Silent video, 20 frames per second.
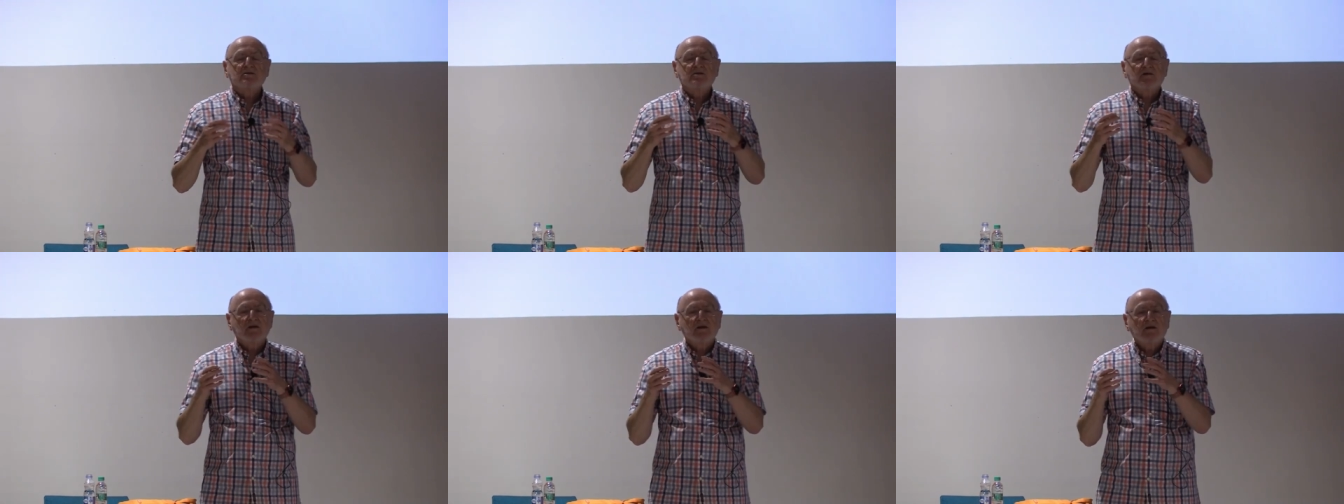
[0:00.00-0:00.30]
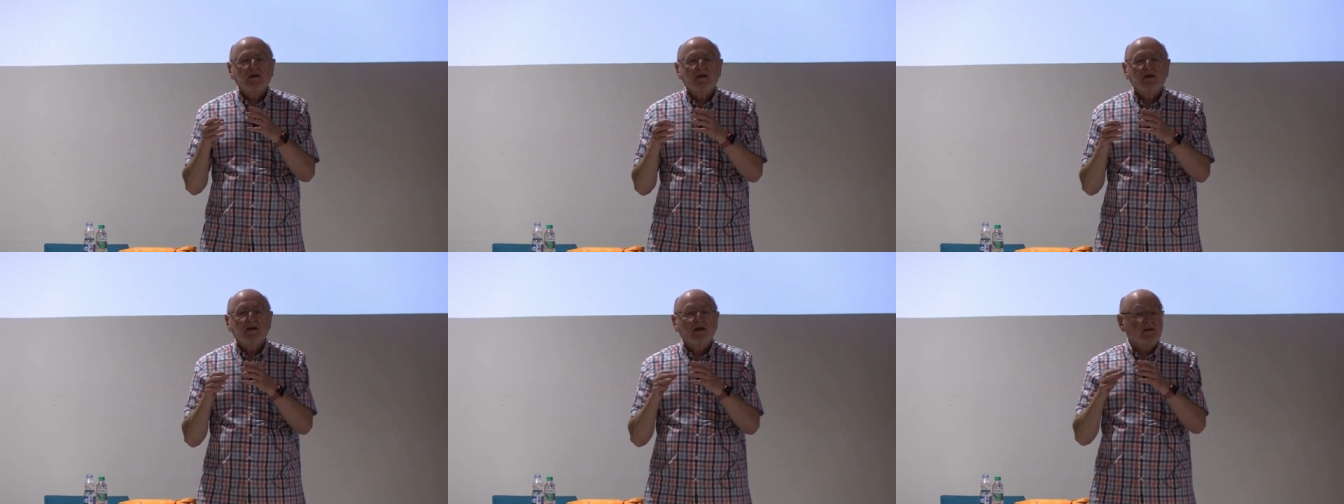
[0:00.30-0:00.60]

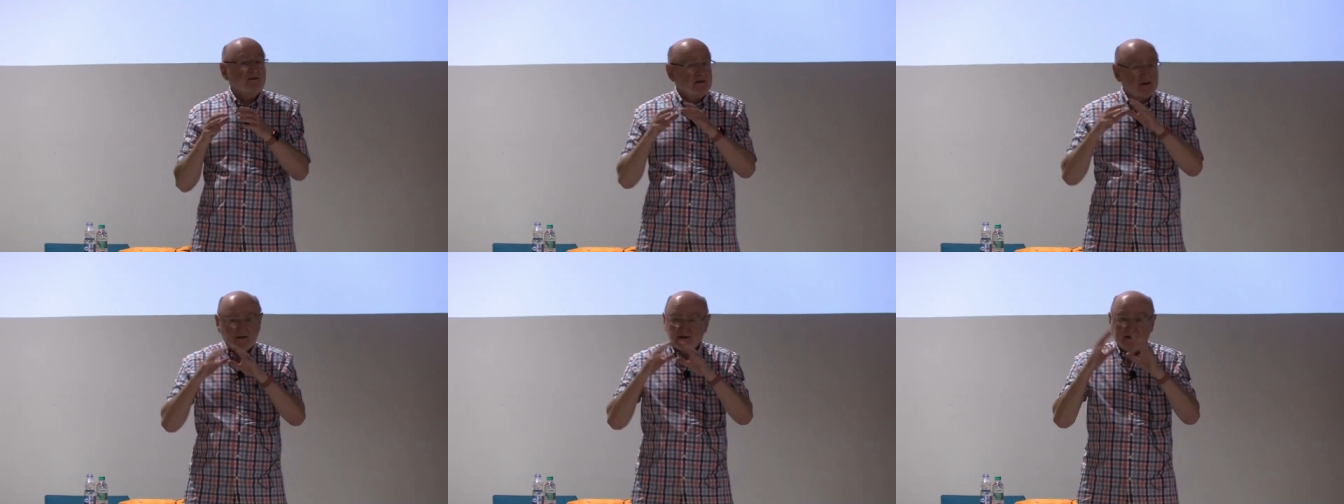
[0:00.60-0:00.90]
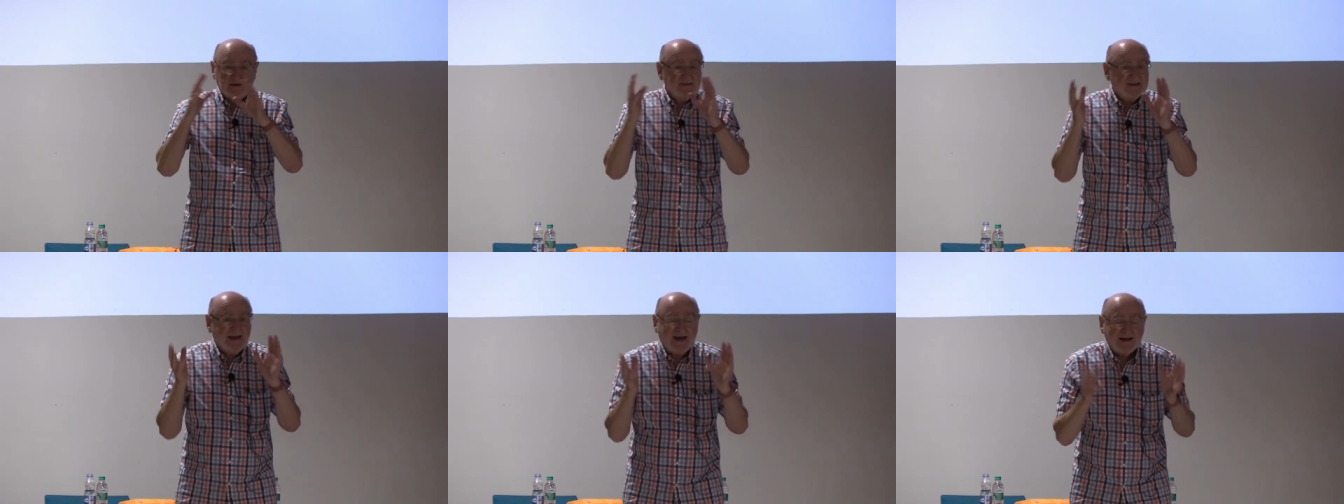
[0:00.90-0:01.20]
it's
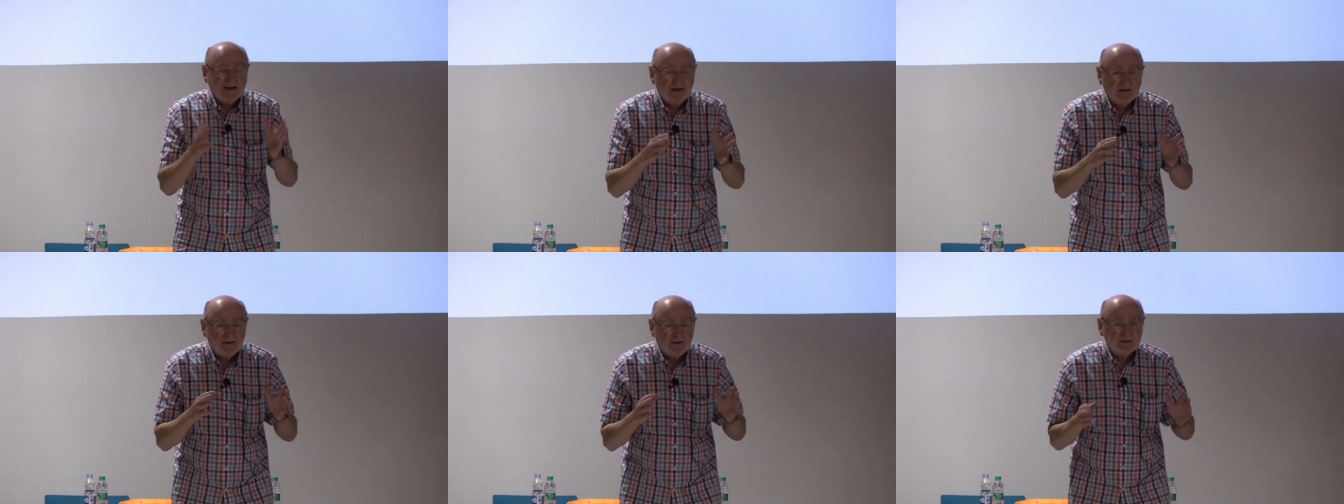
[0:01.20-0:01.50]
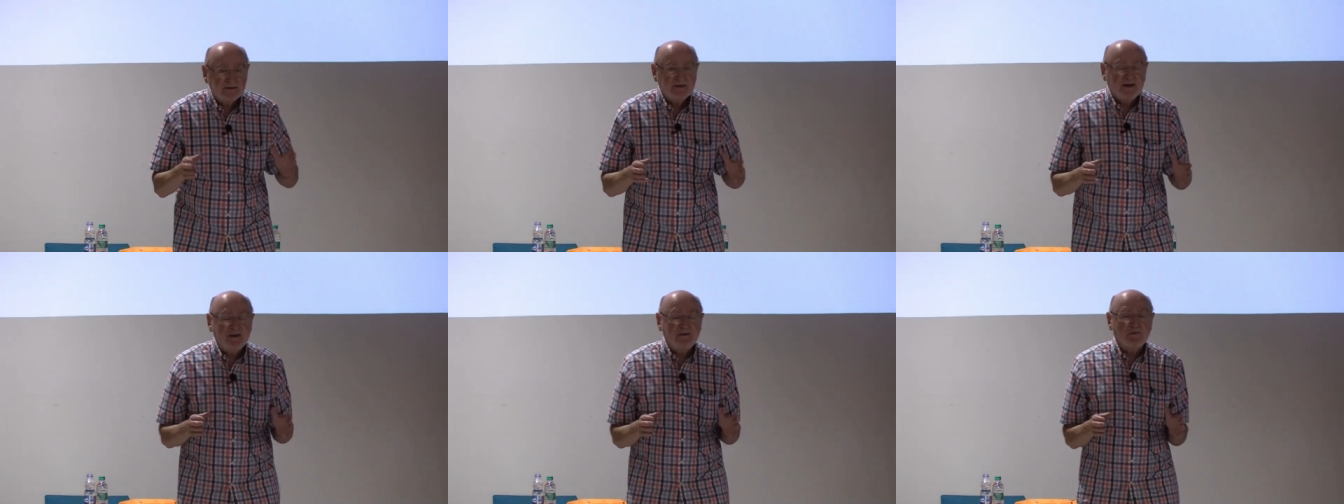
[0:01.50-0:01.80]
exactly
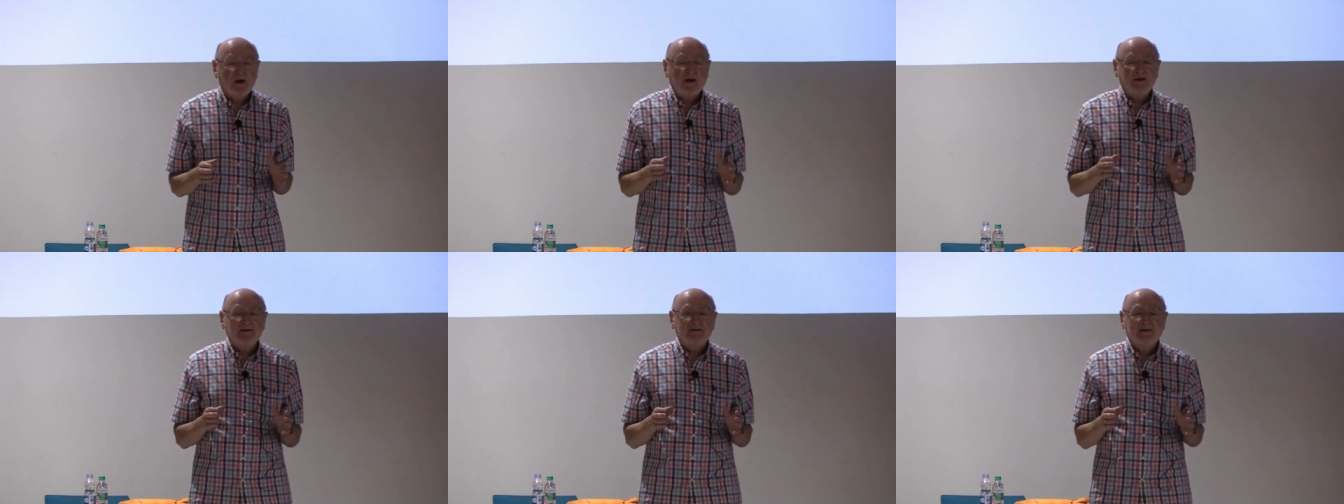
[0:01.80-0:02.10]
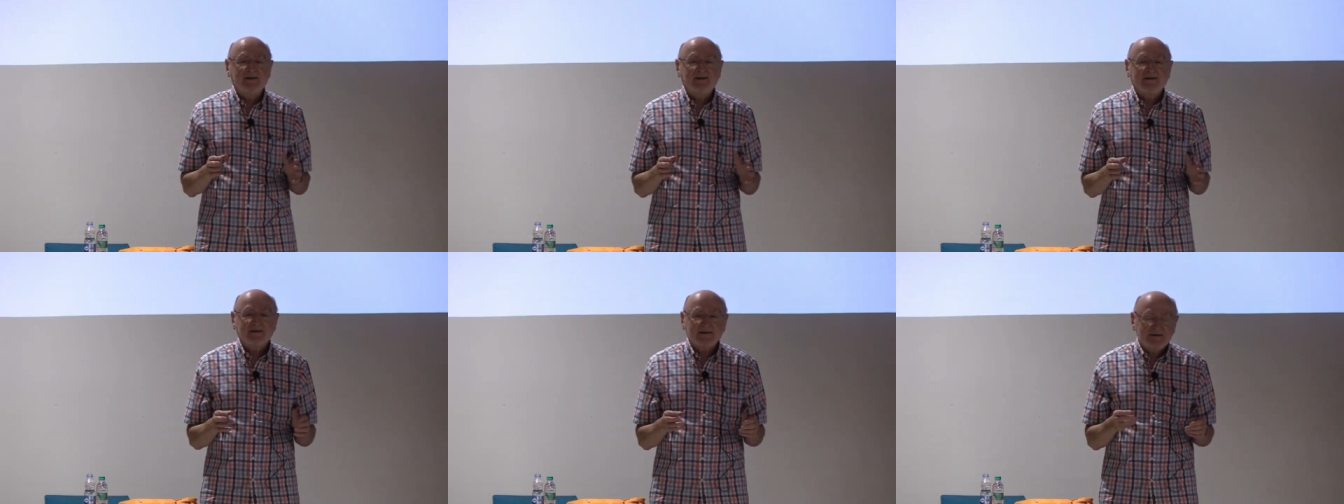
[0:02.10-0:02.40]
the same
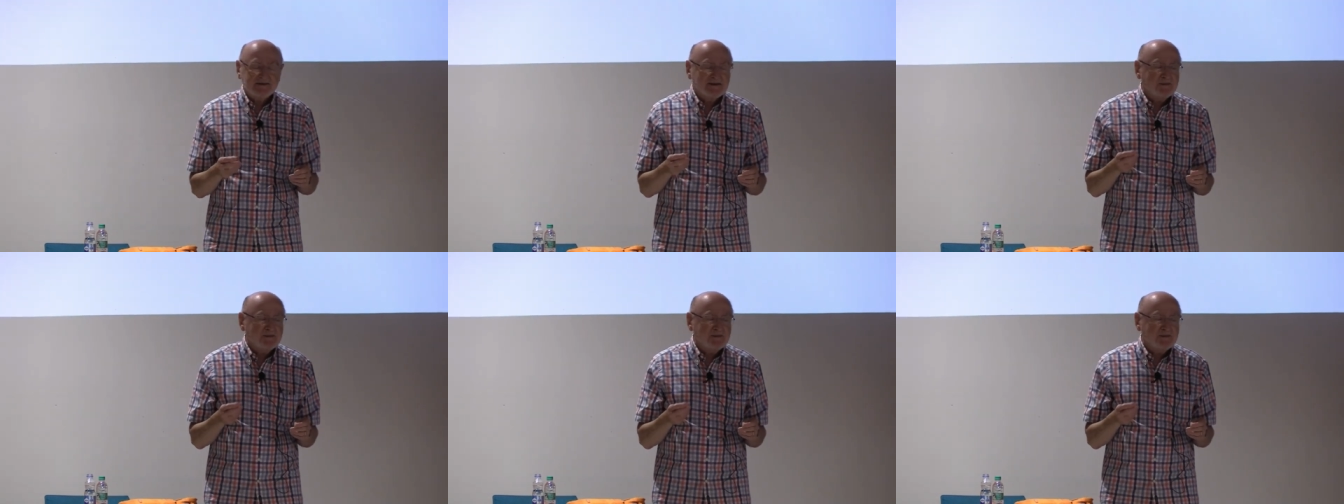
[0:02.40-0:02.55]
idea,